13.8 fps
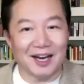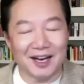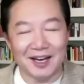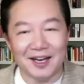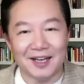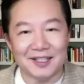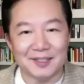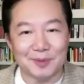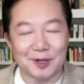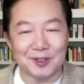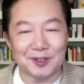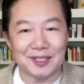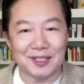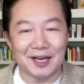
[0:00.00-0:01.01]

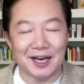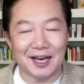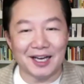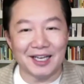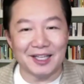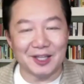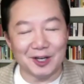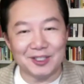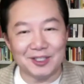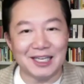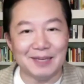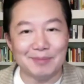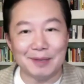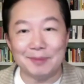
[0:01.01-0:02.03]
sponsors in their
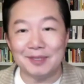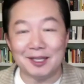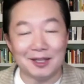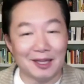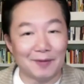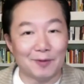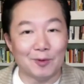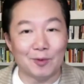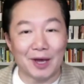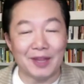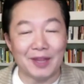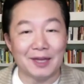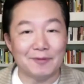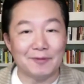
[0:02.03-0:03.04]
team, maybe they're level 1,
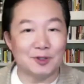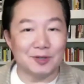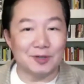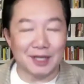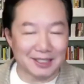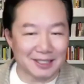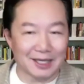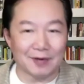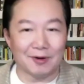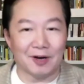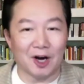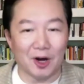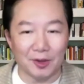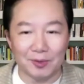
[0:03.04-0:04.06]
level 2, etc.,
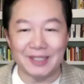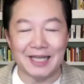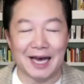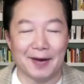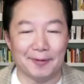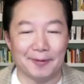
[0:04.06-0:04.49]
all the way down.